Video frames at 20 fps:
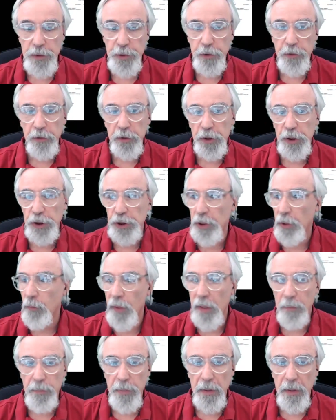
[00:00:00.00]
you're going to show
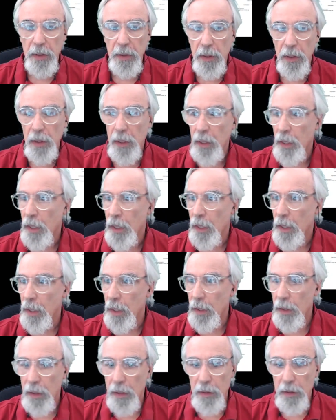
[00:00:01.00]
up.
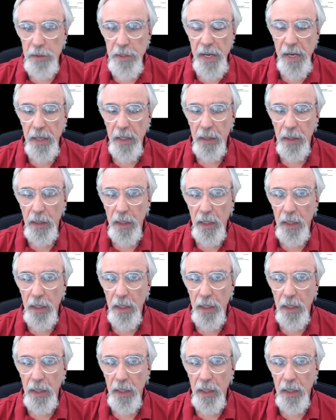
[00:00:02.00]
Yeah.